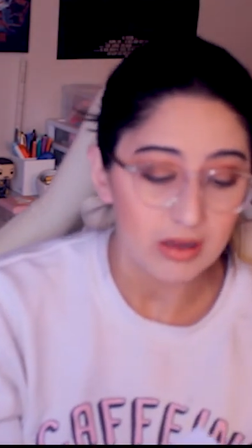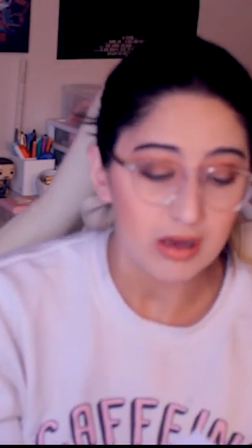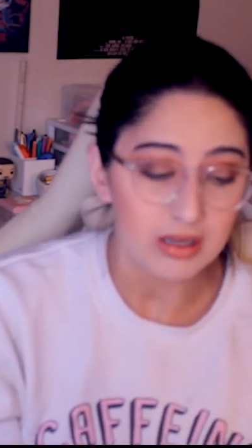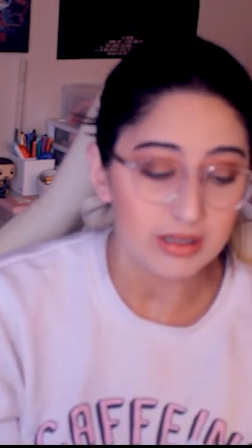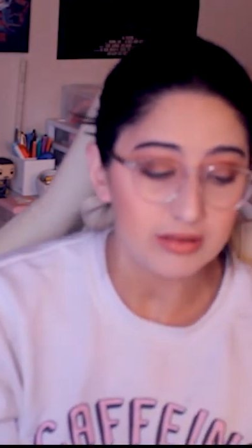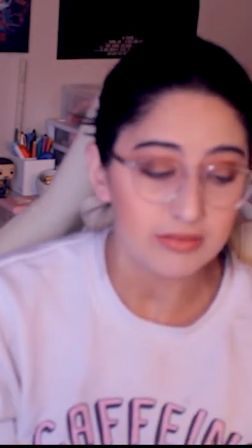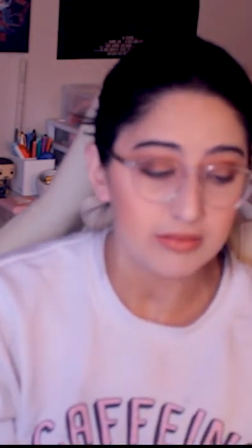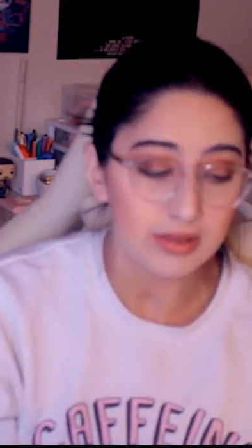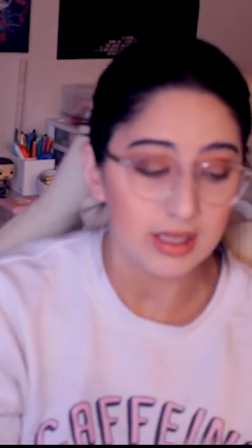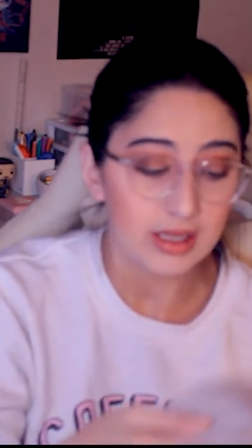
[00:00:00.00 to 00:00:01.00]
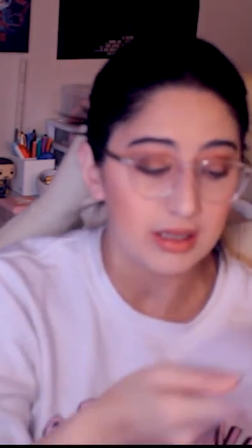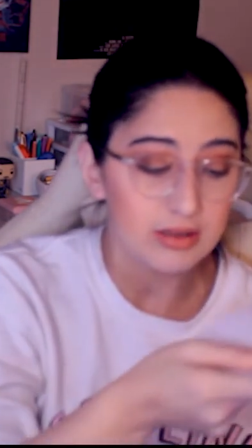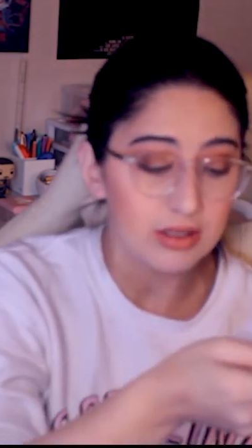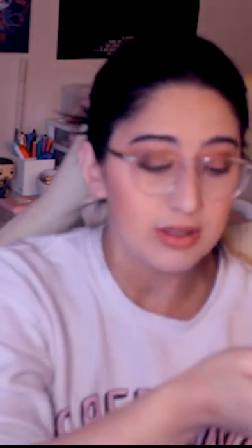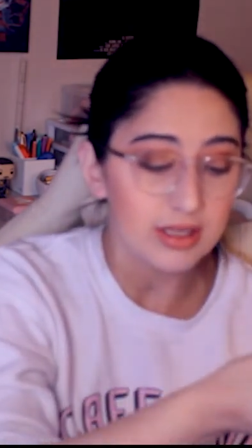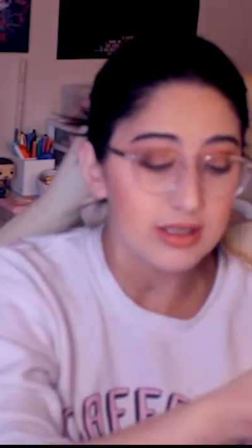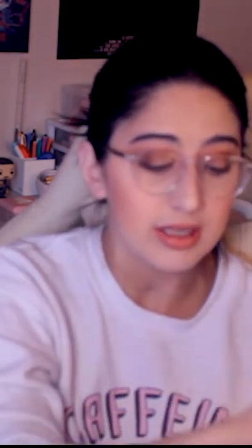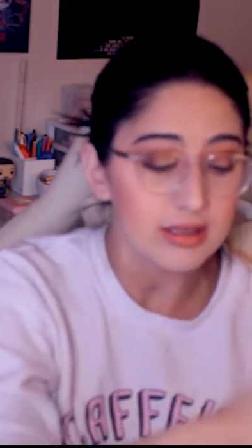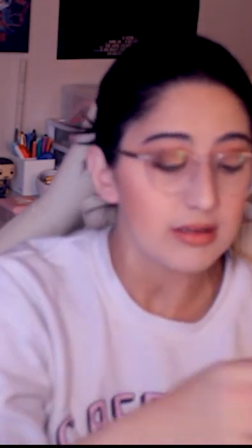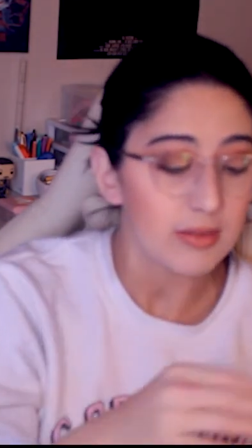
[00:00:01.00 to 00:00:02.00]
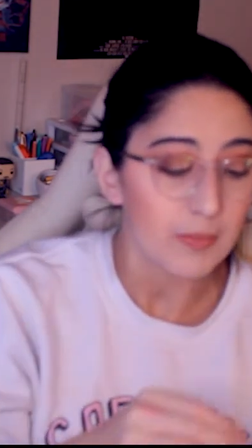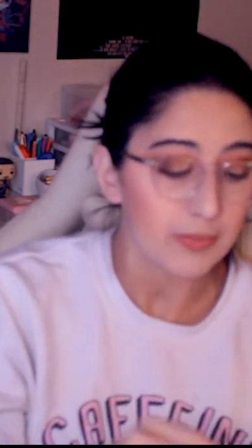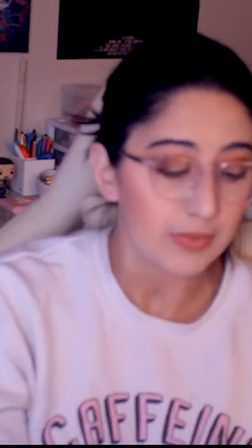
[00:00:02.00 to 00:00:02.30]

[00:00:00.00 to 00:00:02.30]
on the two D L Cs